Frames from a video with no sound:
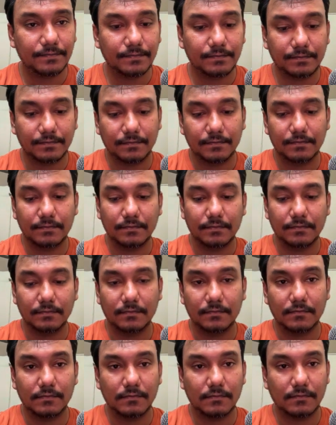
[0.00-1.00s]

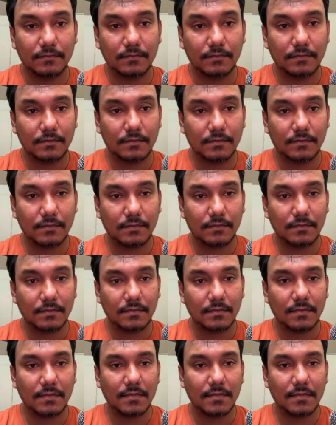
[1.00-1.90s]
Nothing is said.